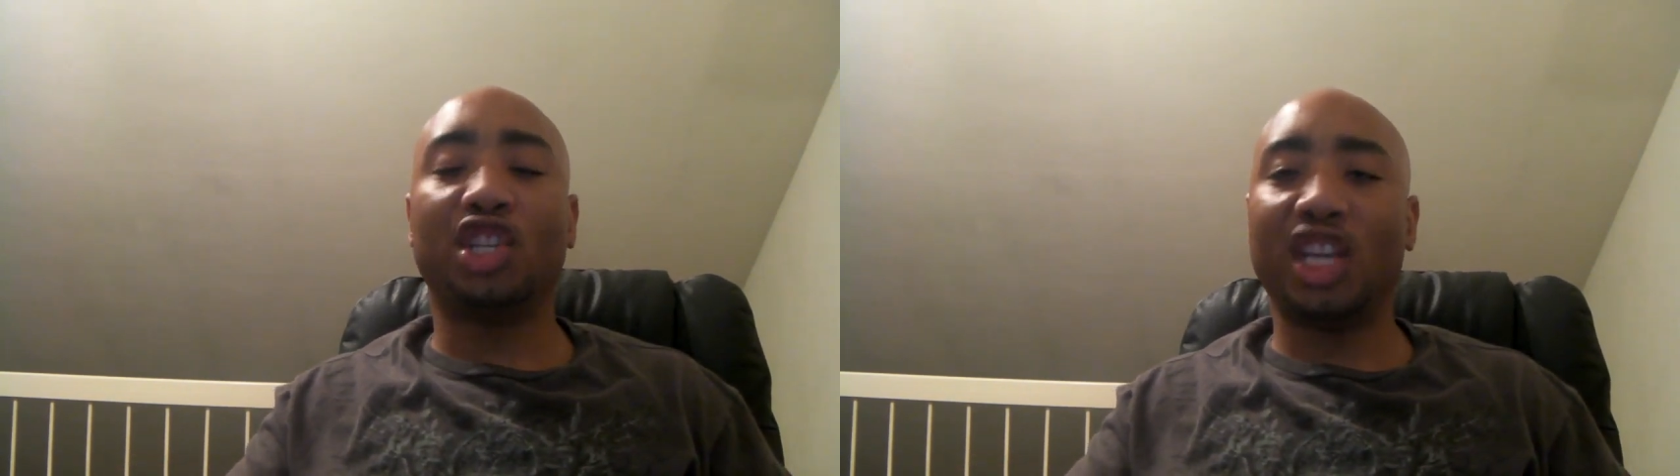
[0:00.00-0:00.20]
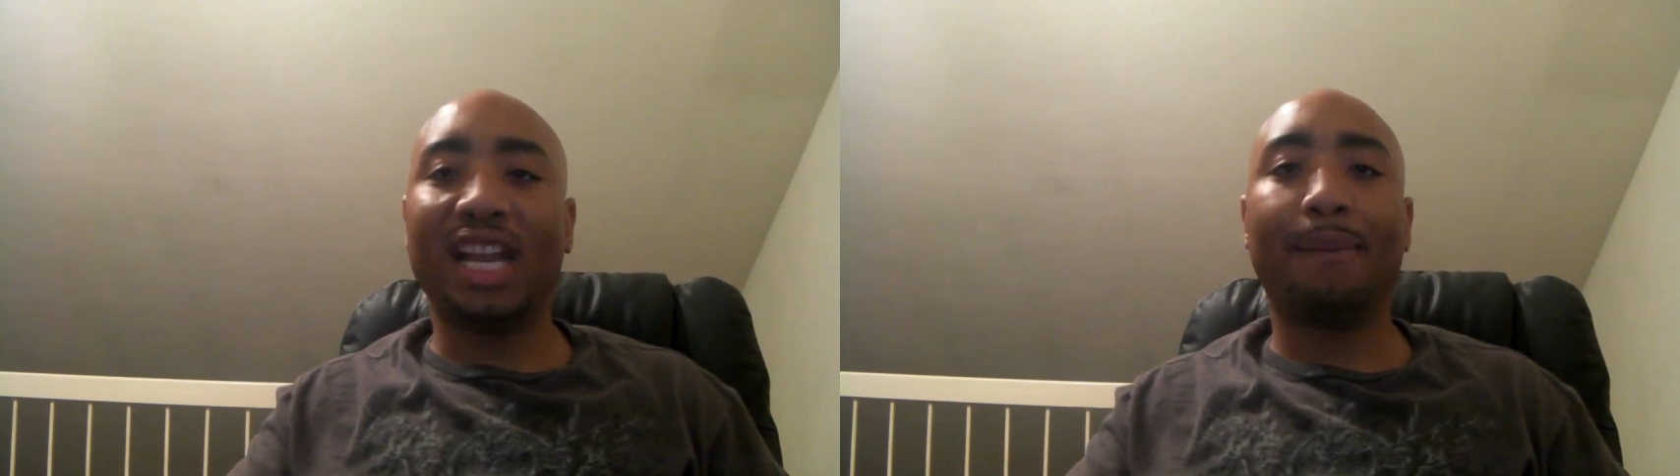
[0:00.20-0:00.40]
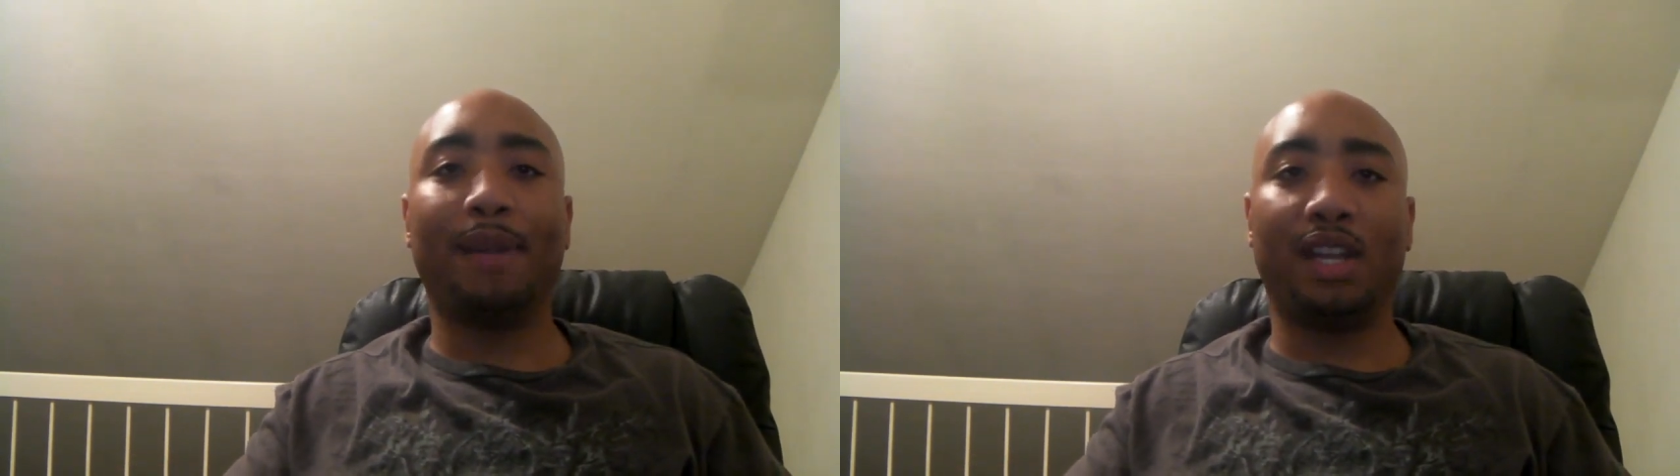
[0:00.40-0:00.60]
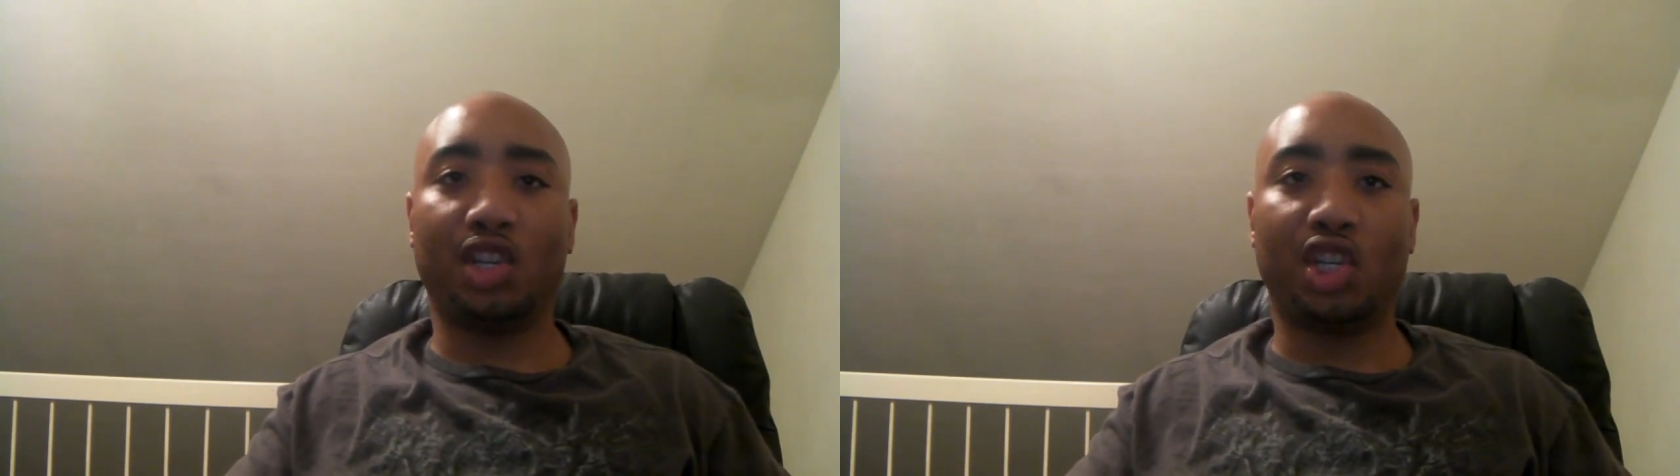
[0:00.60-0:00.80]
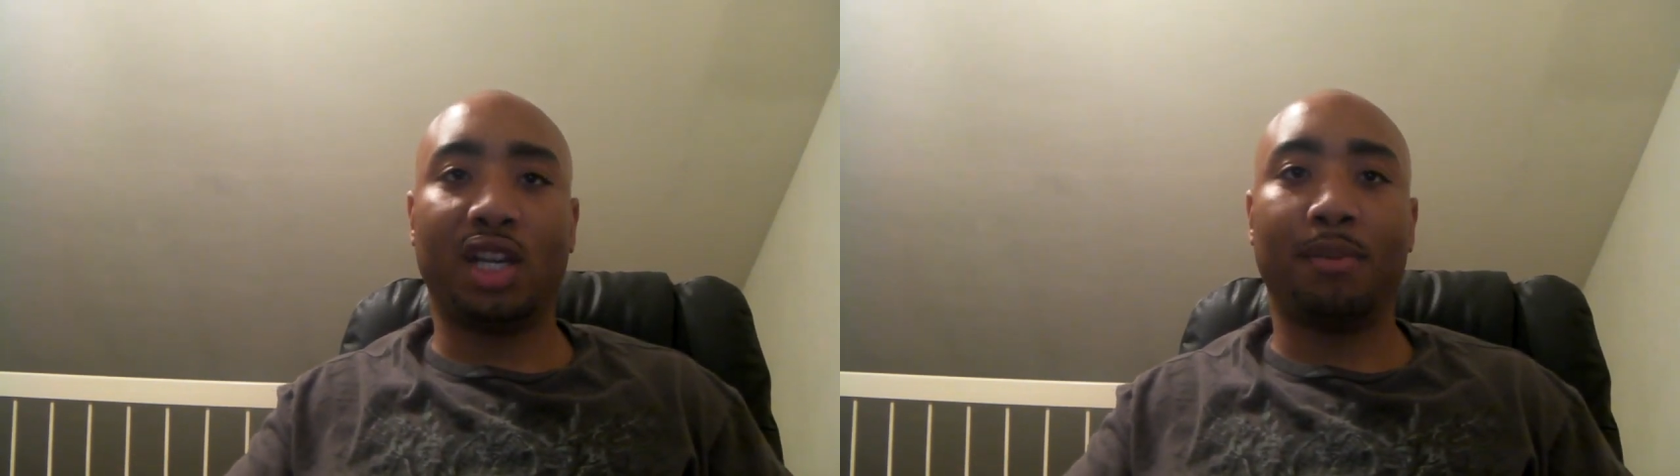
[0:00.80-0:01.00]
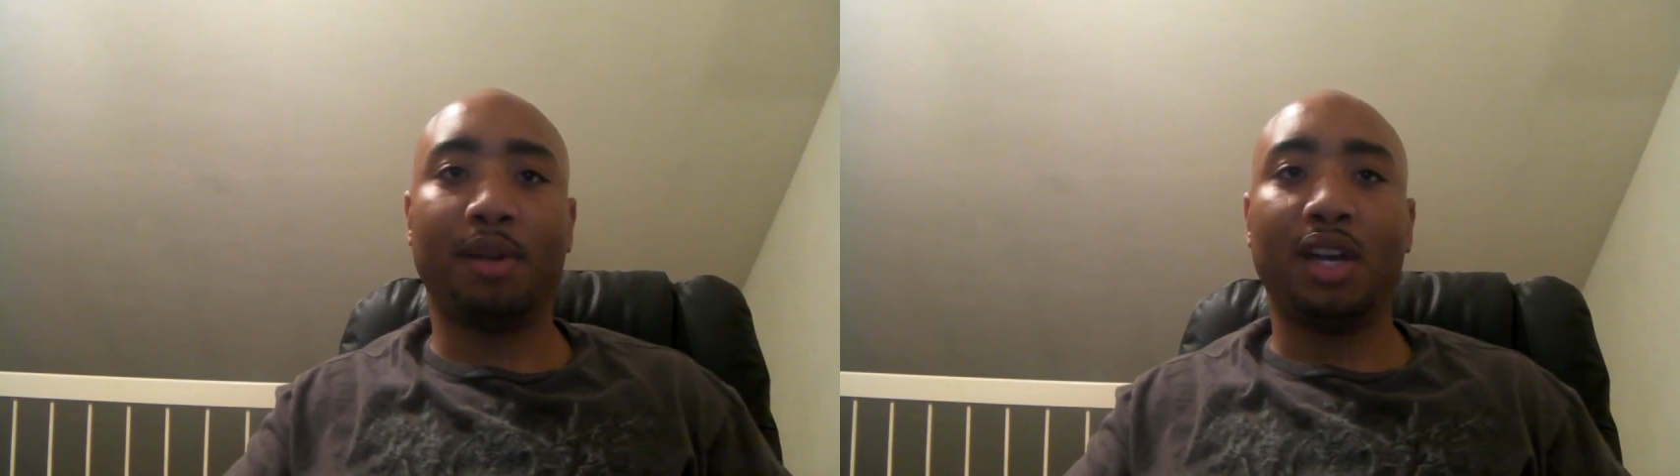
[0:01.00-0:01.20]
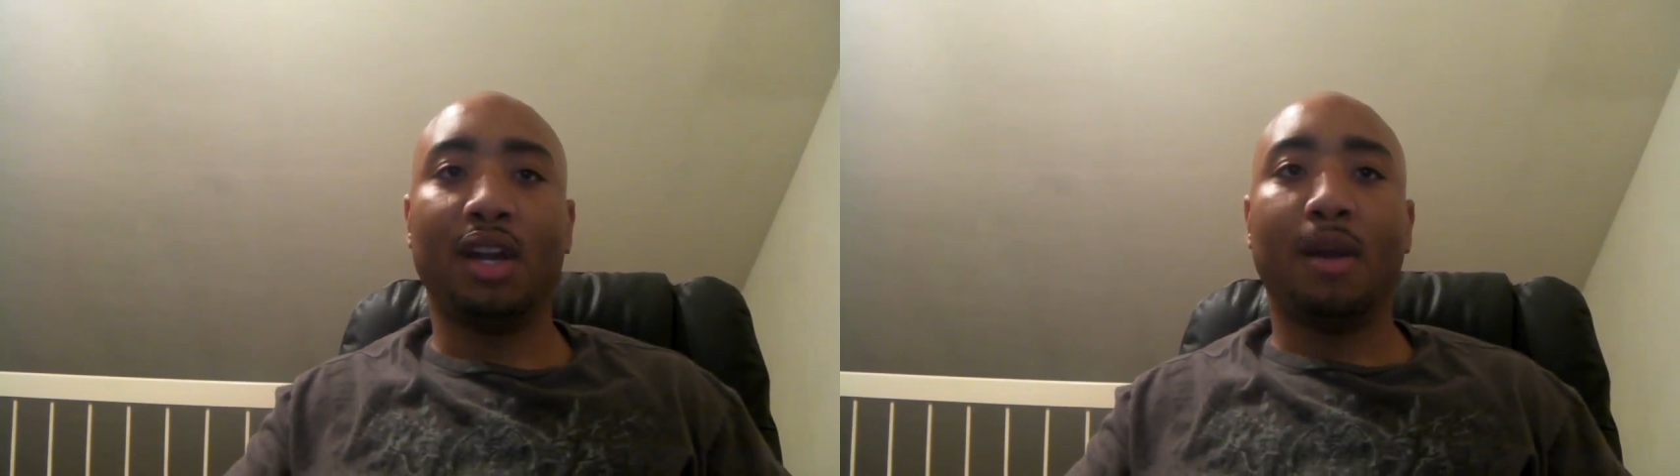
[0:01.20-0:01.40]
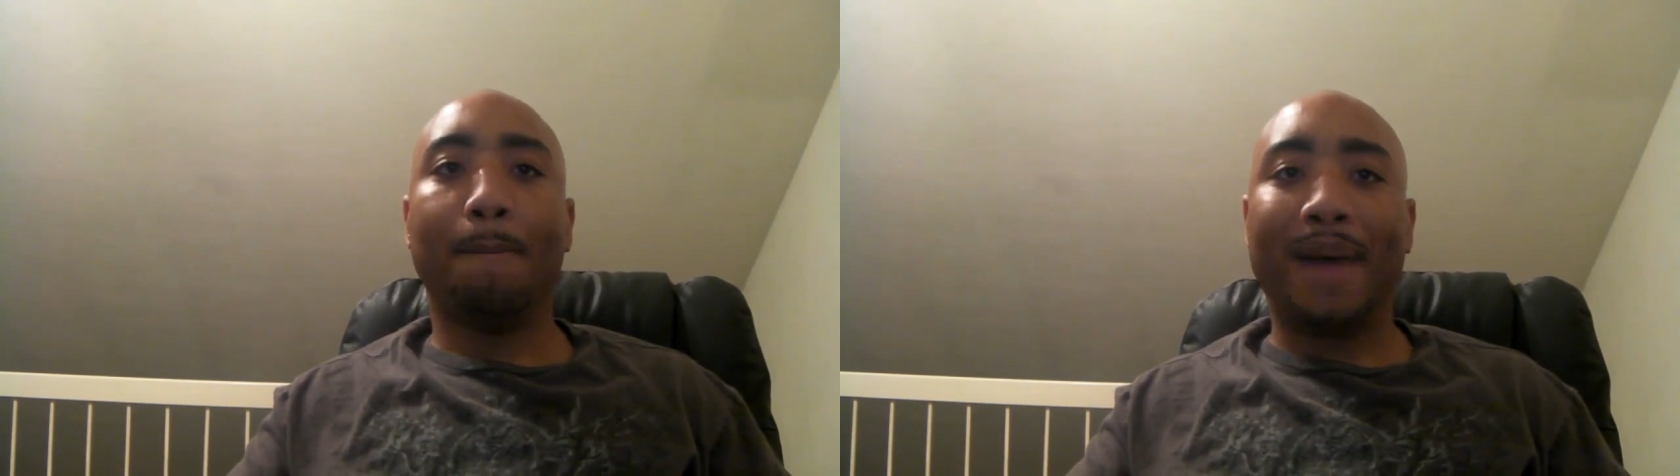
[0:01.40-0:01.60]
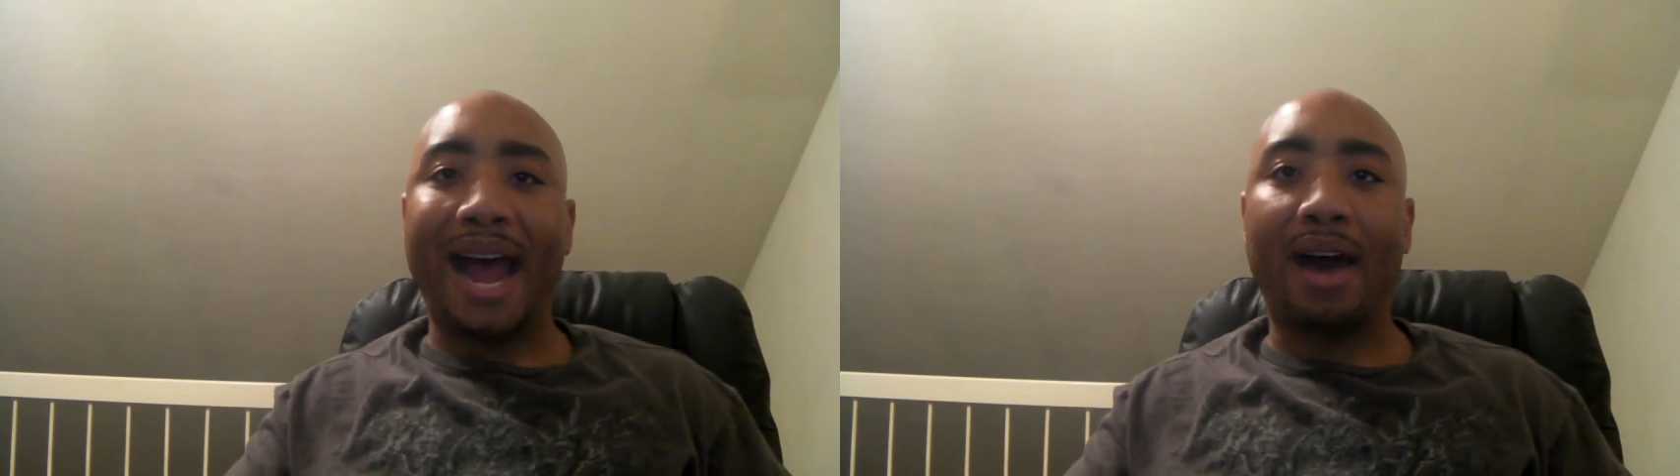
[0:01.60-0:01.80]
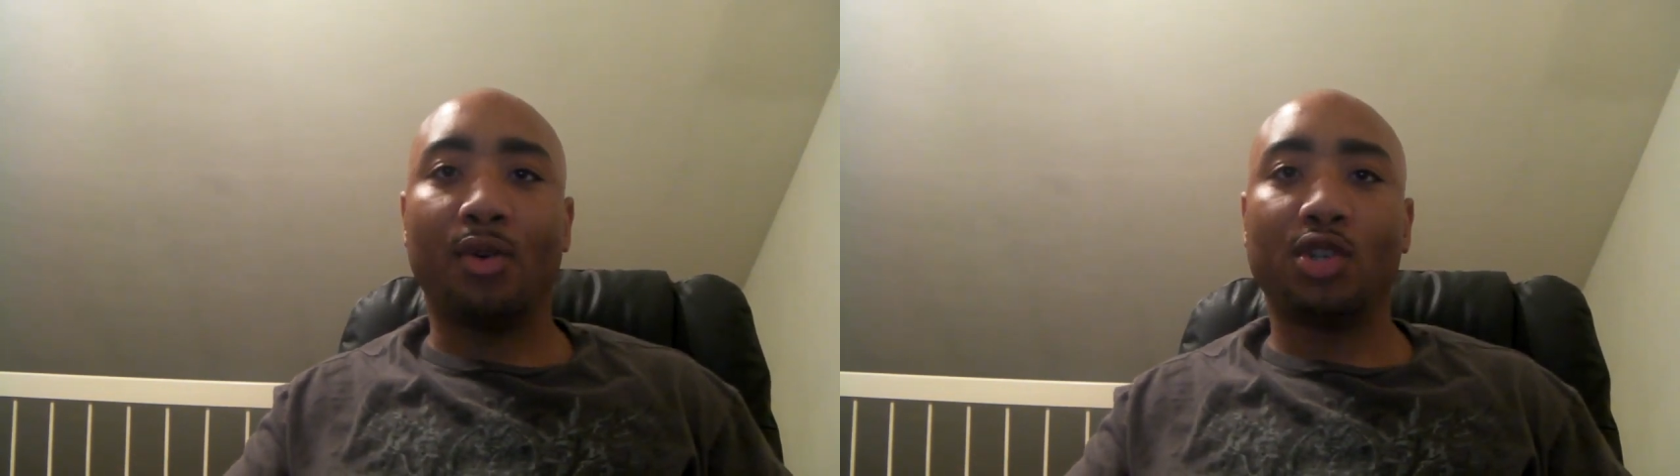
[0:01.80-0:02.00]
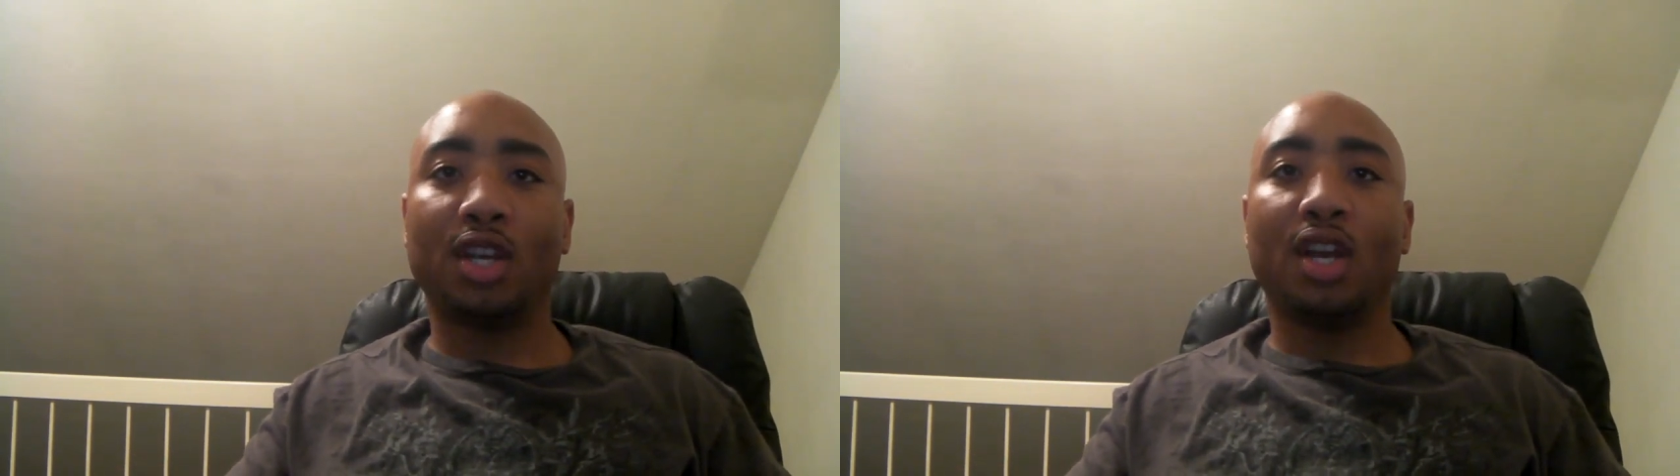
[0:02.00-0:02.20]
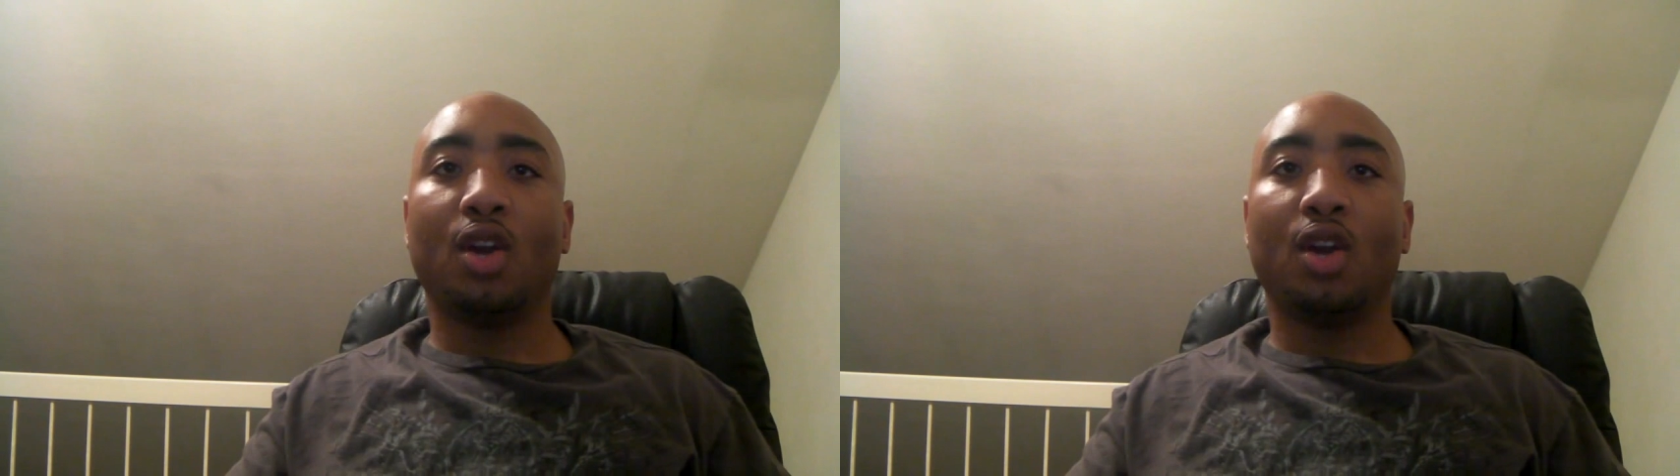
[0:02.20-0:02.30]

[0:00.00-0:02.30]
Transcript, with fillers: championship bout,